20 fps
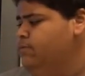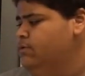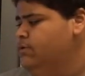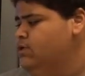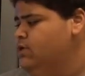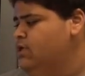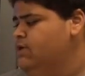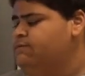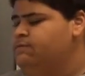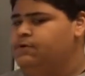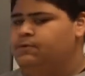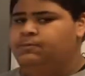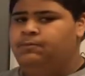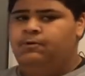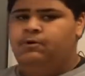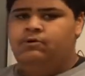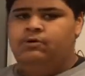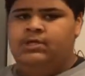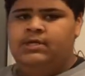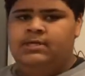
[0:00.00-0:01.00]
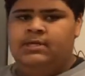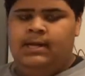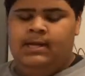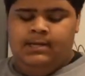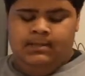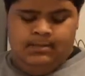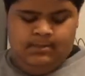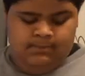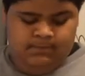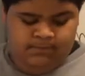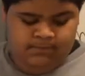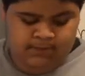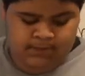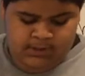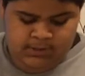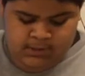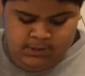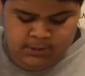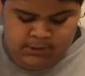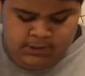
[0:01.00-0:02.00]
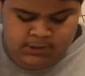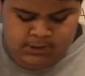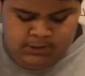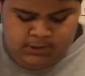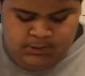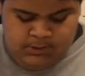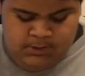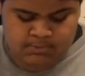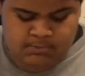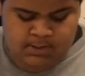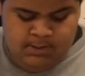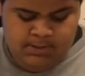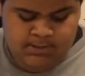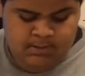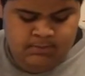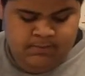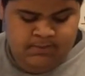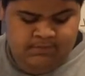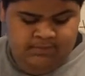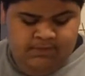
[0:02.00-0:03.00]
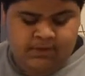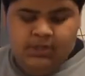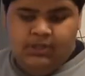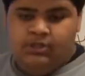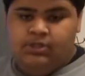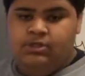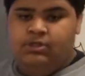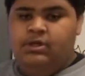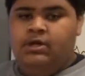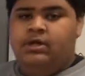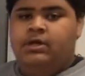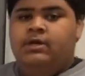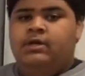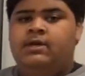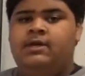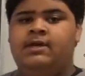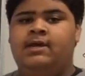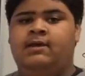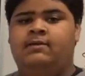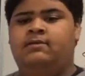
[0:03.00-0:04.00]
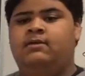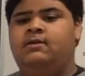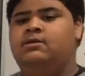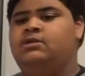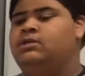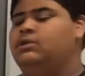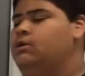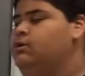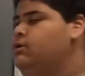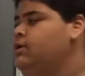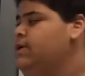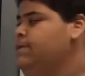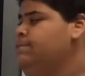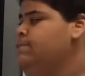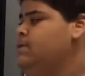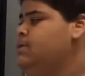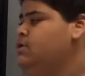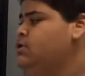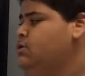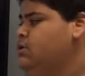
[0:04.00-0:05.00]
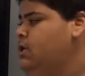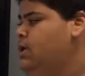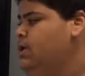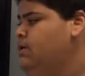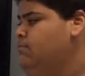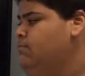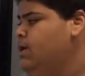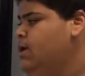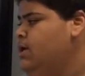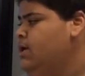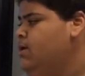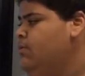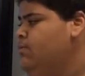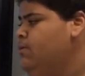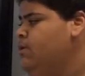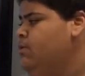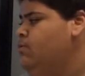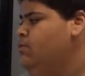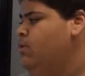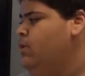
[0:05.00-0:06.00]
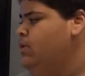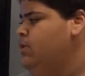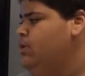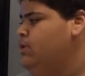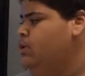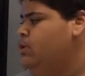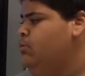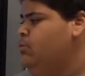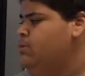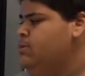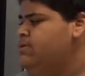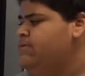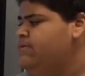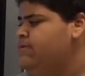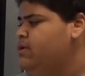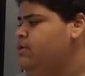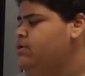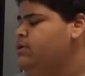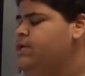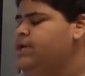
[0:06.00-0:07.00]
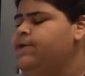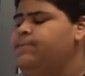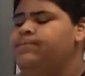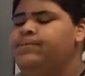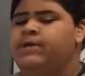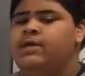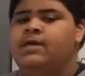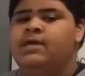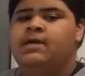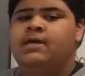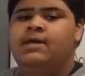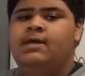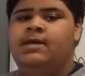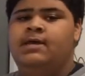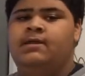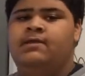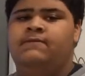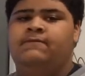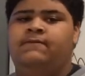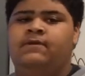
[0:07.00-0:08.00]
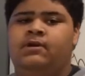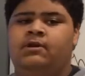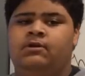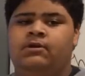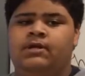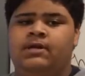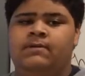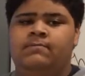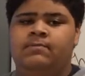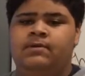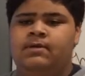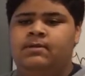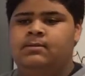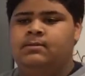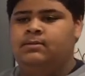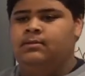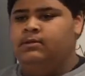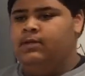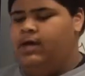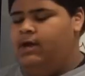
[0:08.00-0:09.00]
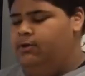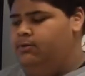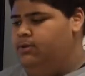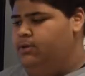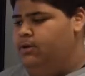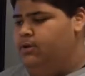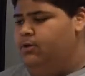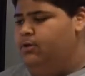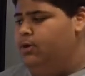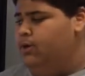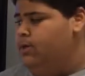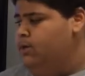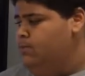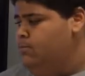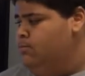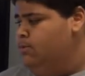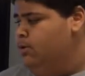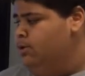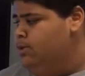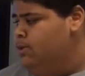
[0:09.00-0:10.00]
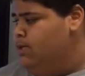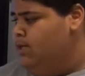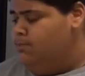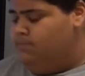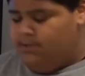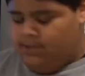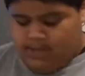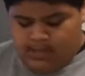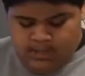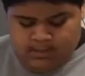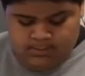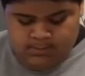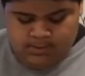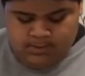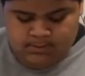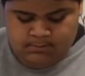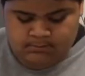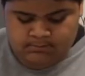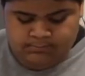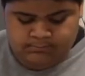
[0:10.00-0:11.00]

jellyfish protein that is inserted into the muscle of the fish. And the genotype is the genetic makeup and what determines the phenotype. And the phenotype is how the organism looks and behaves.